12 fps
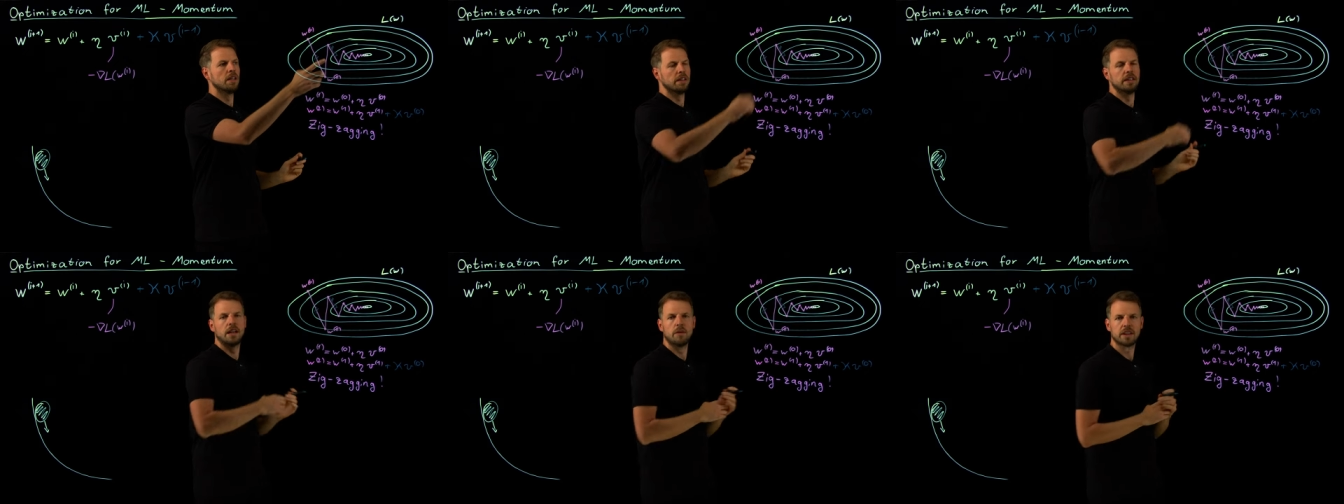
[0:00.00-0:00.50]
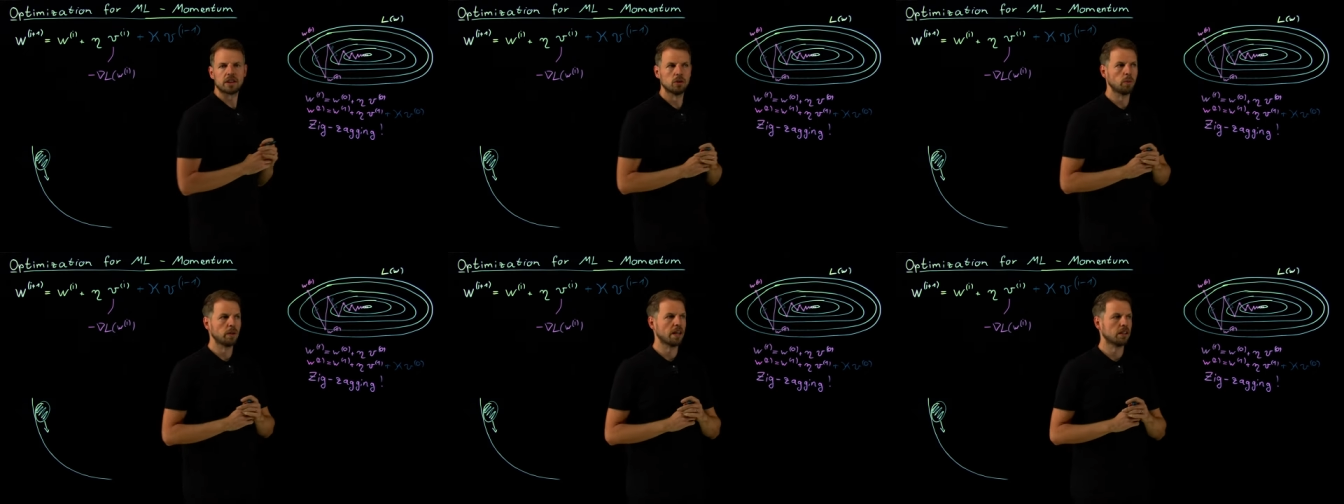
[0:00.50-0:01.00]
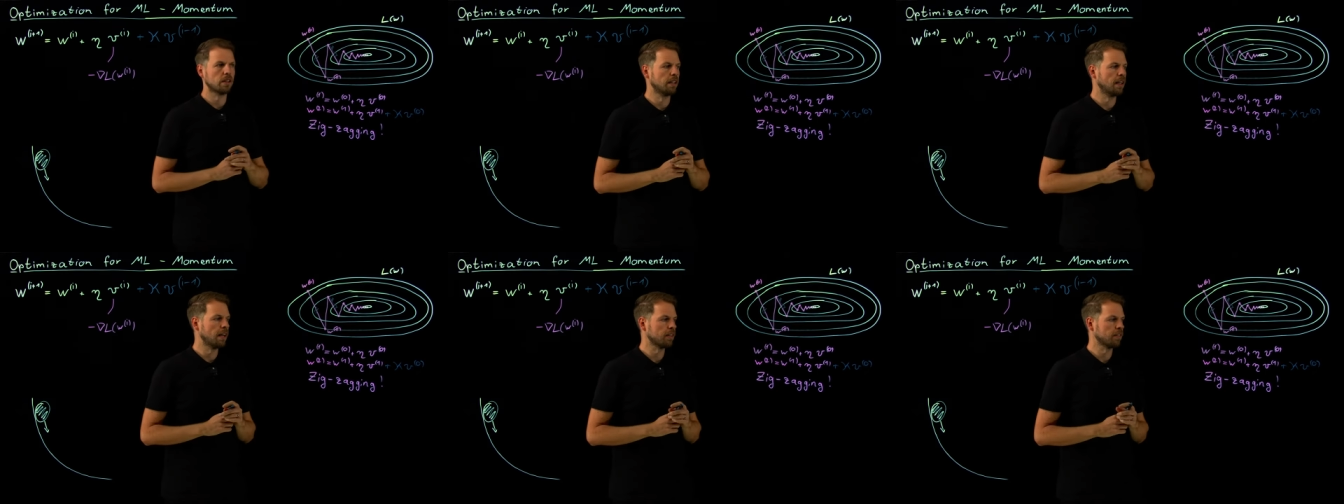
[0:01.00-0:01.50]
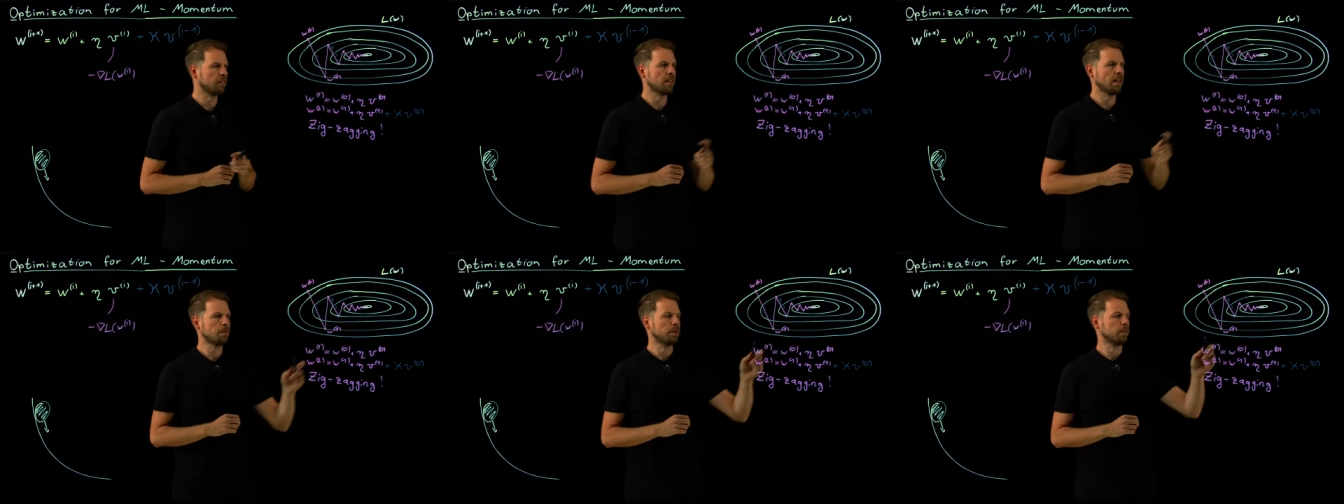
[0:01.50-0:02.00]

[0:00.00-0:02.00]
the direction we had in the last step.